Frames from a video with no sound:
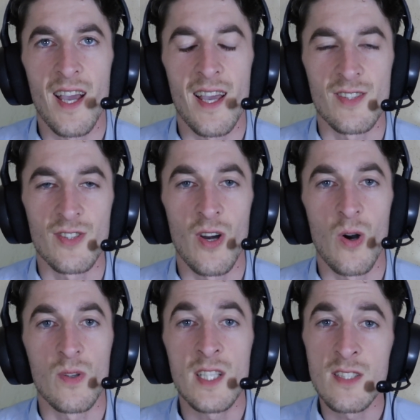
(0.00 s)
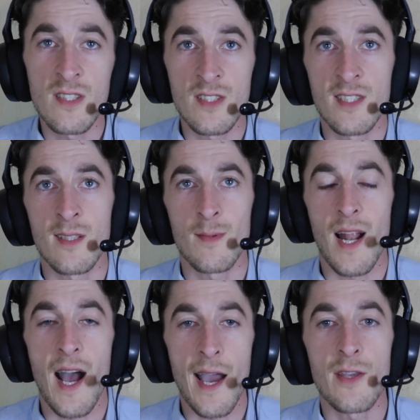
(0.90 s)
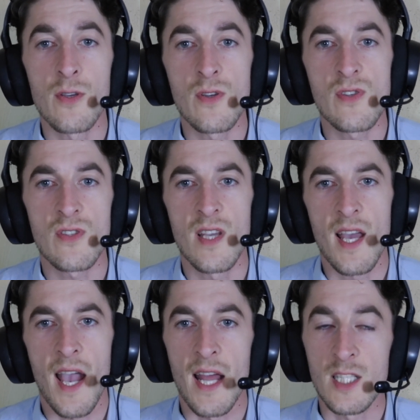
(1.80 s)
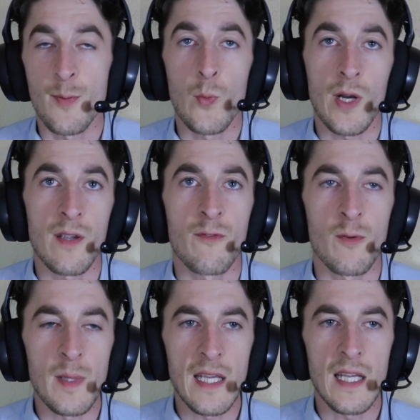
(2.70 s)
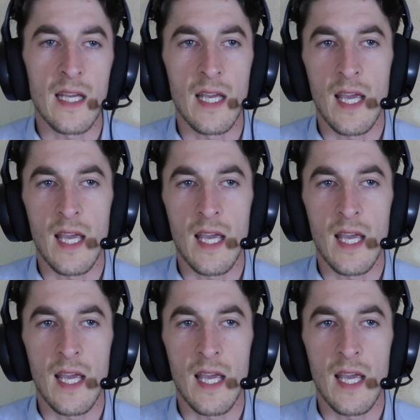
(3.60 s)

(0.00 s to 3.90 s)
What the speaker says: So this is the system that I use, and it's been working for me.